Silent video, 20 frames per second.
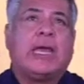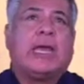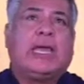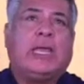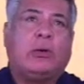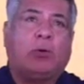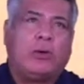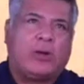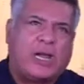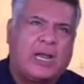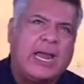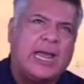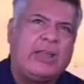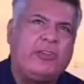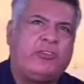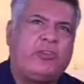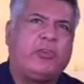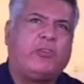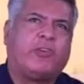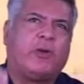He'll cleanse
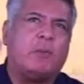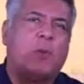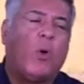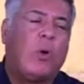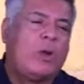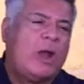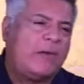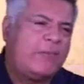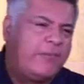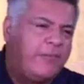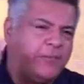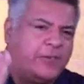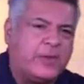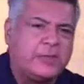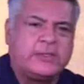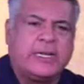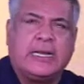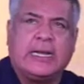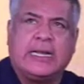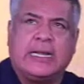you from all our
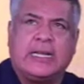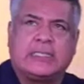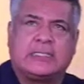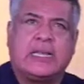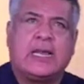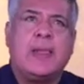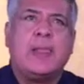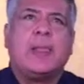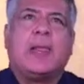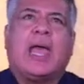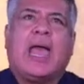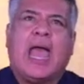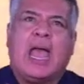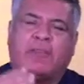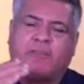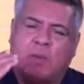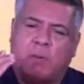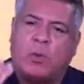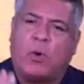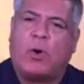filthiness and
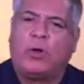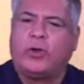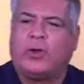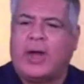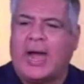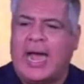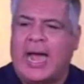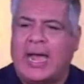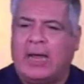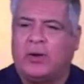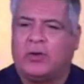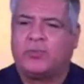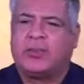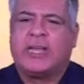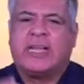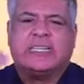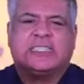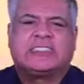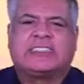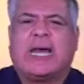from all your idols.
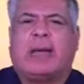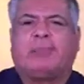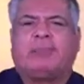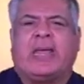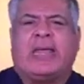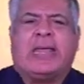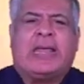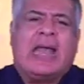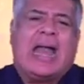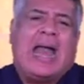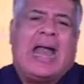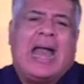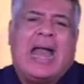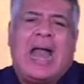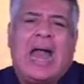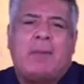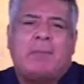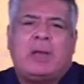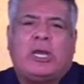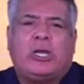Stop saying,
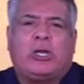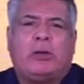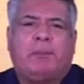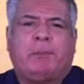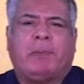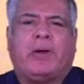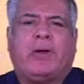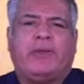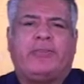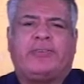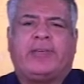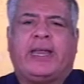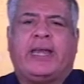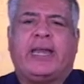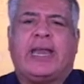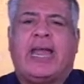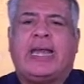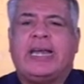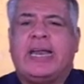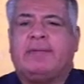I'm a good person.
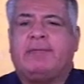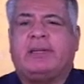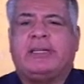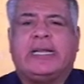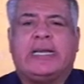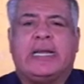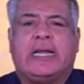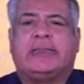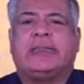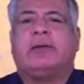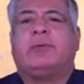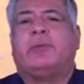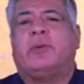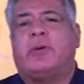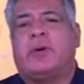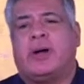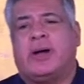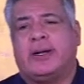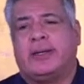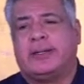I never did nothing
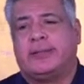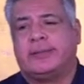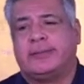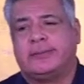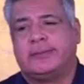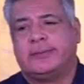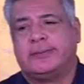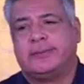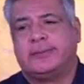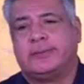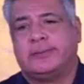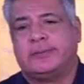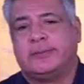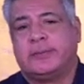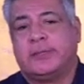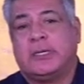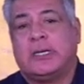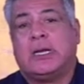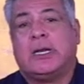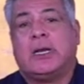wrong.
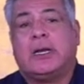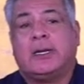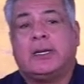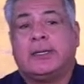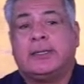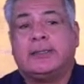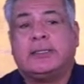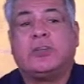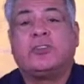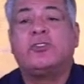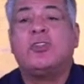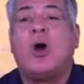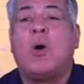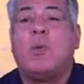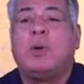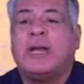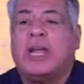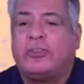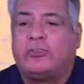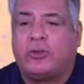There's no one
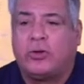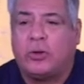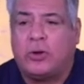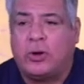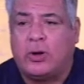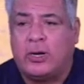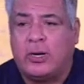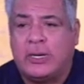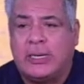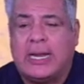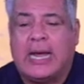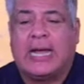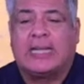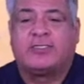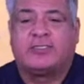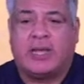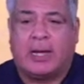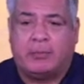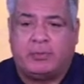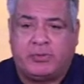that's good
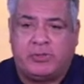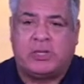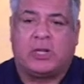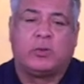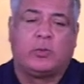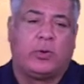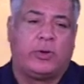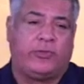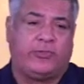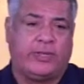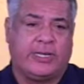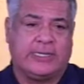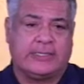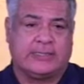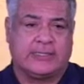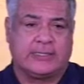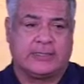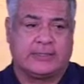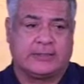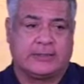except the Lord
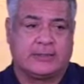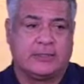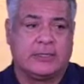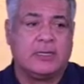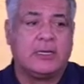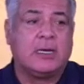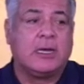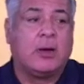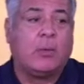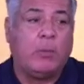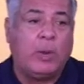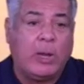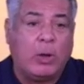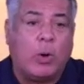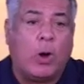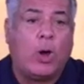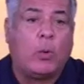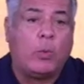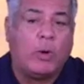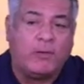Jesus. We
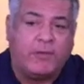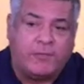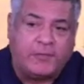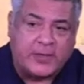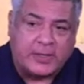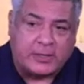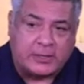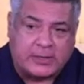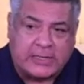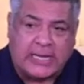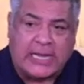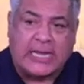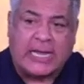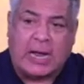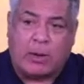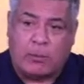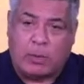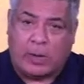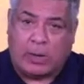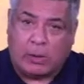all were filthy and
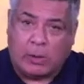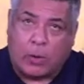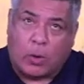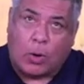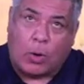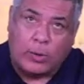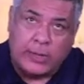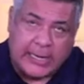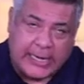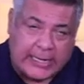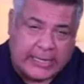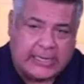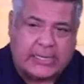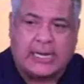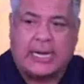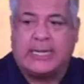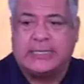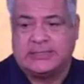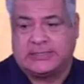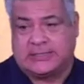we all need
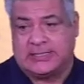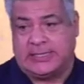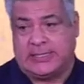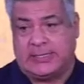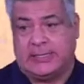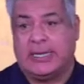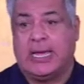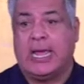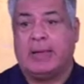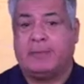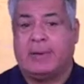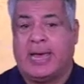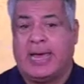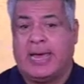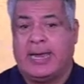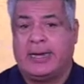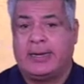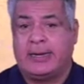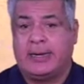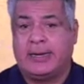cleansing. Amen?
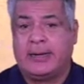Amen?